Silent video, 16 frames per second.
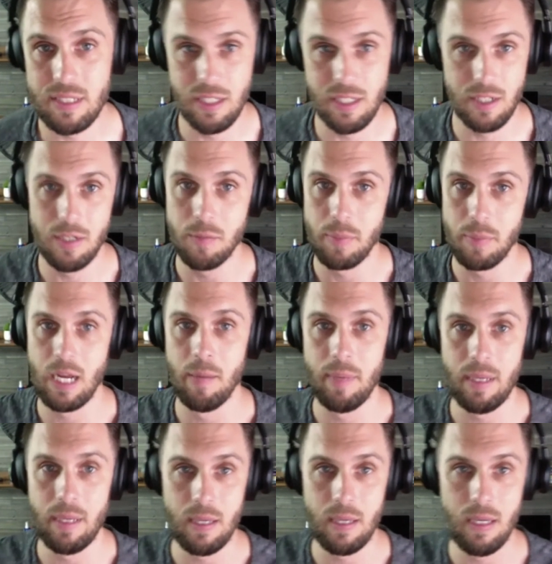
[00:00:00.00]
You're
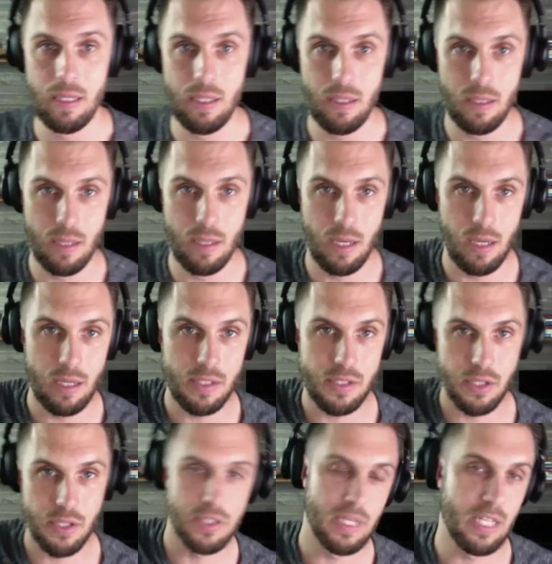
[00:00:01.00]
becoming a
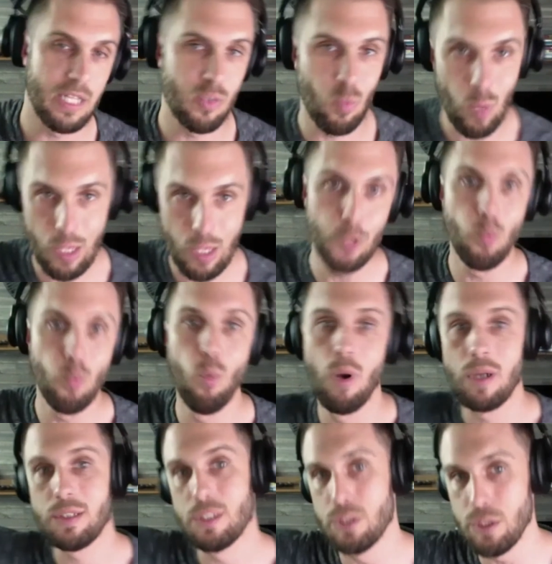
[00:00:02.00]
surgeon. That's what you
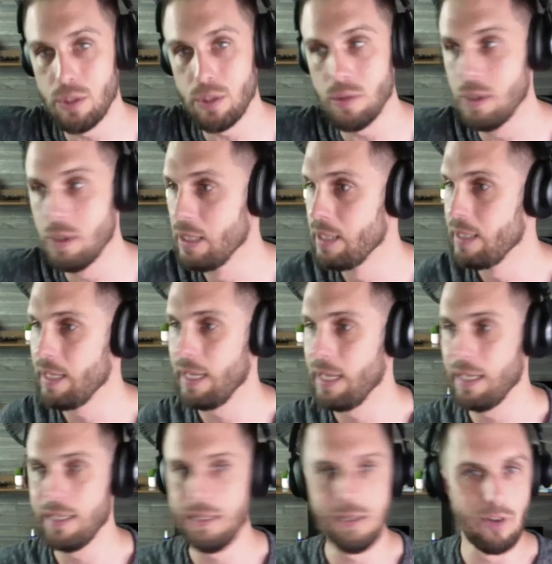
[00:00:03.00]
want to do.
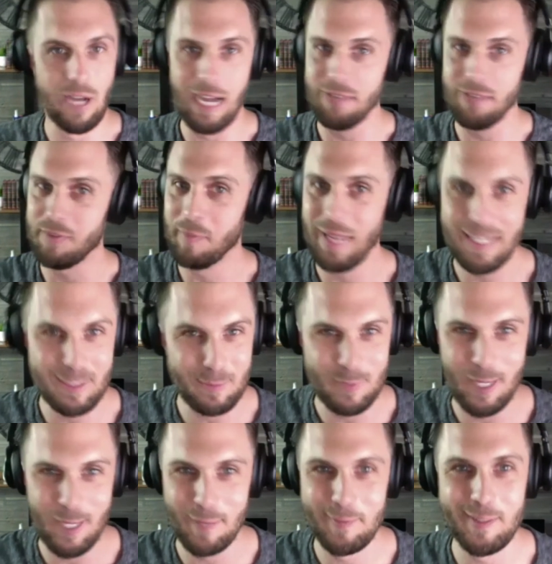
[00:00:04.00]
And you'll have to make some
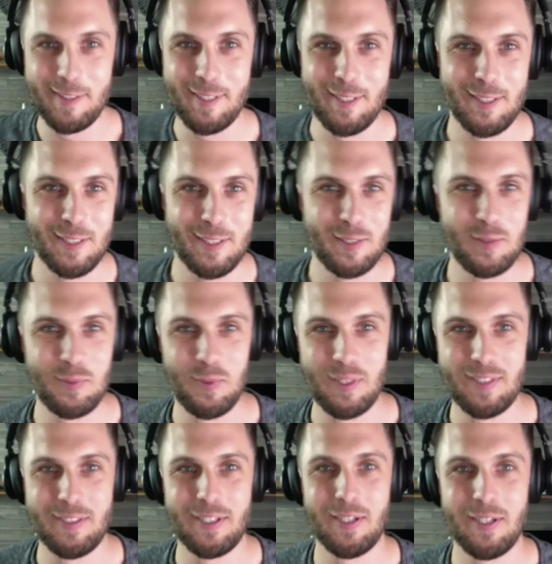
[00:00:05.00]
tough decisions
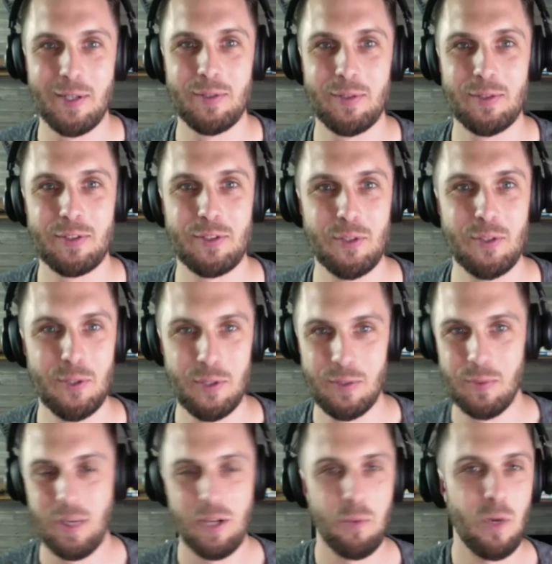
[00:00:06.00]
once you're going through school and
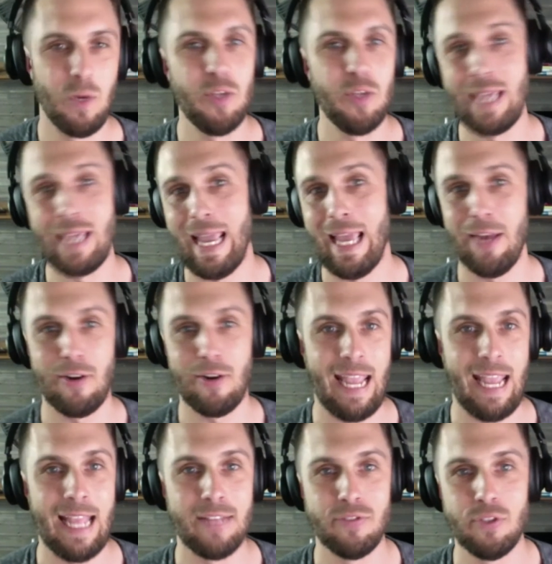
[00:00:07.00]
on what you can or
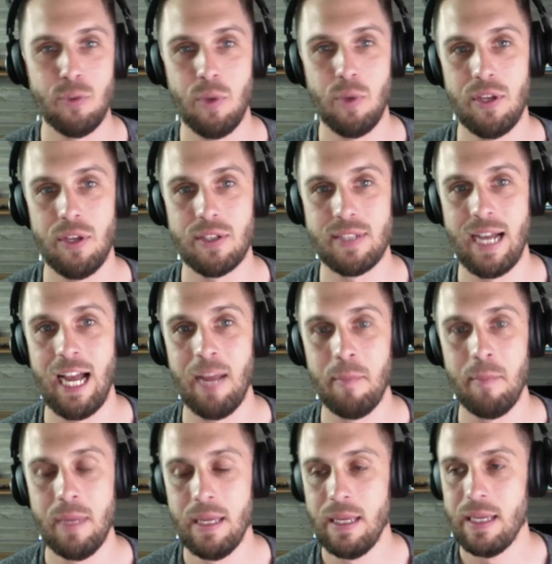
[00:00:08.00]
can't do with your time,
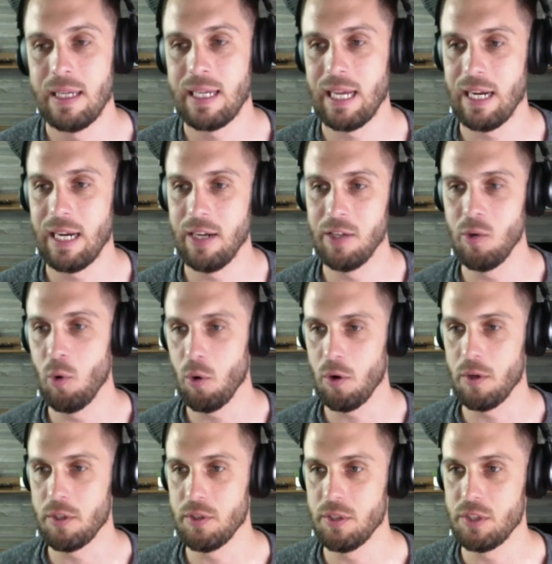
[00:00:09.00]
kind of in order
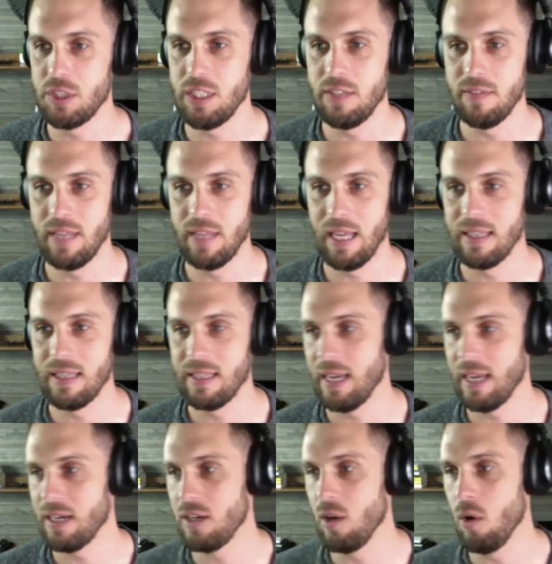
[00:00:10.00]
to achieve
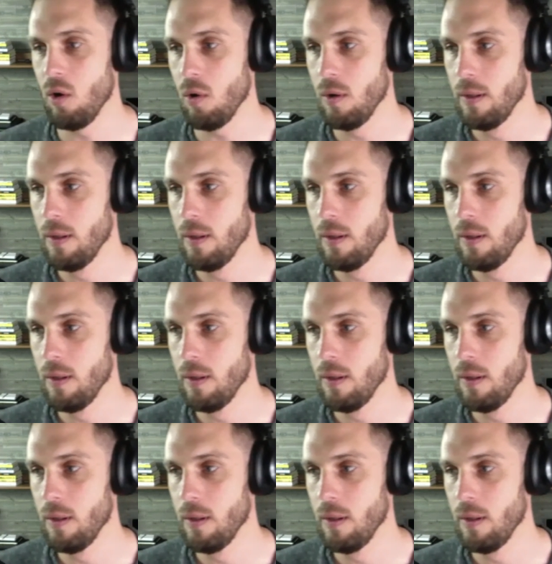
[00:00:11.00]
that goal.